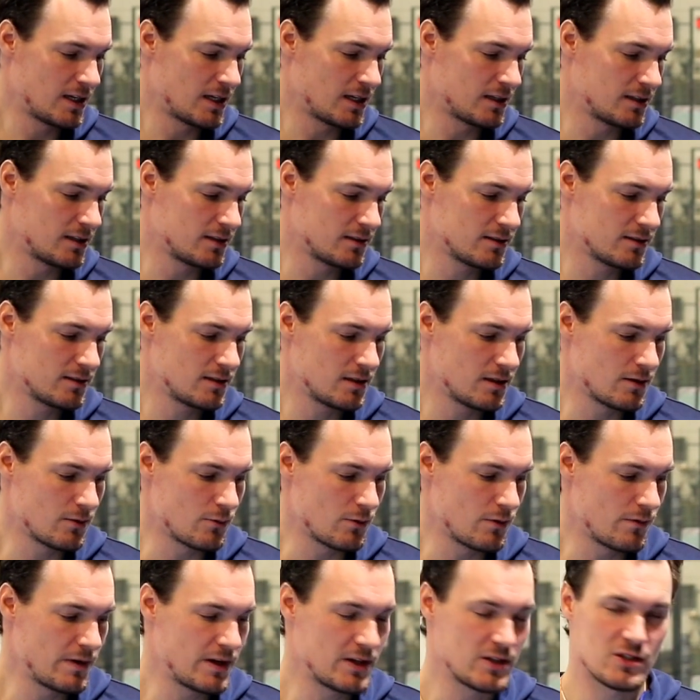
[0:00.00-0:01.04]
and this is the
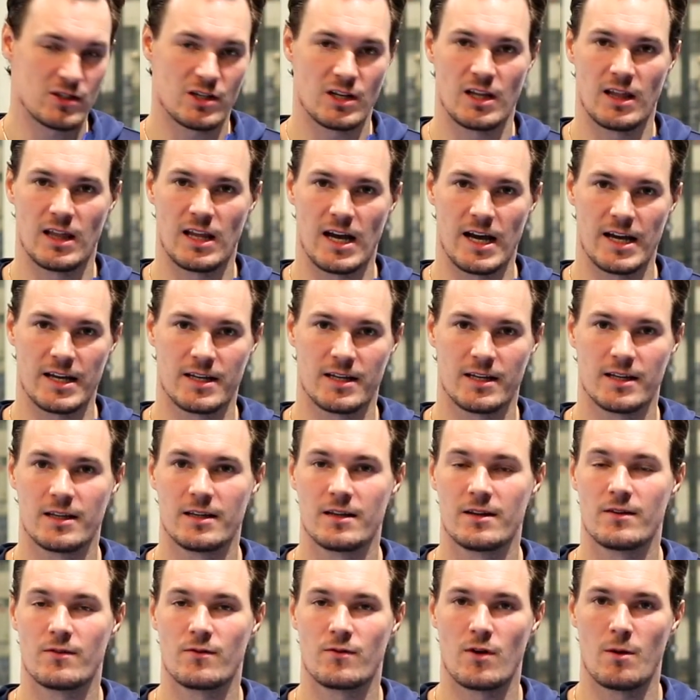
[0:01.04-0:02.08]
Revenge Light
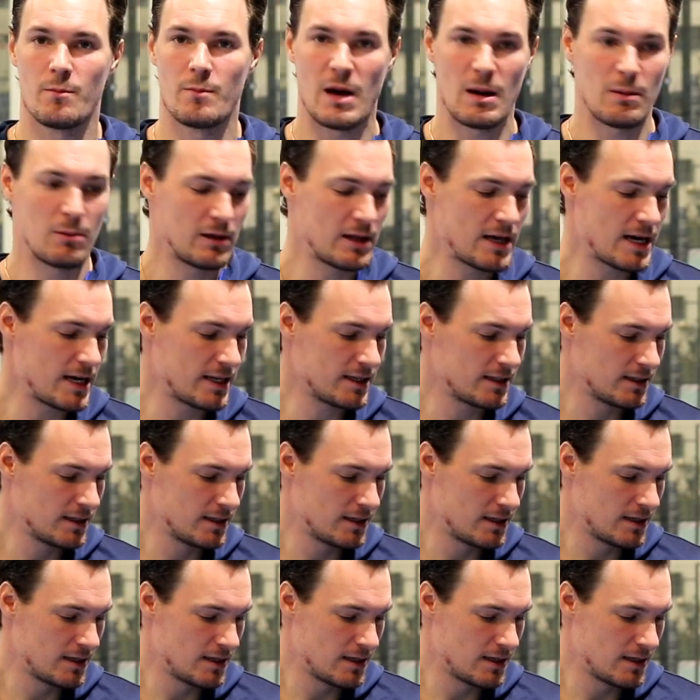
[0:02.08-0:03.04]
from Babolat.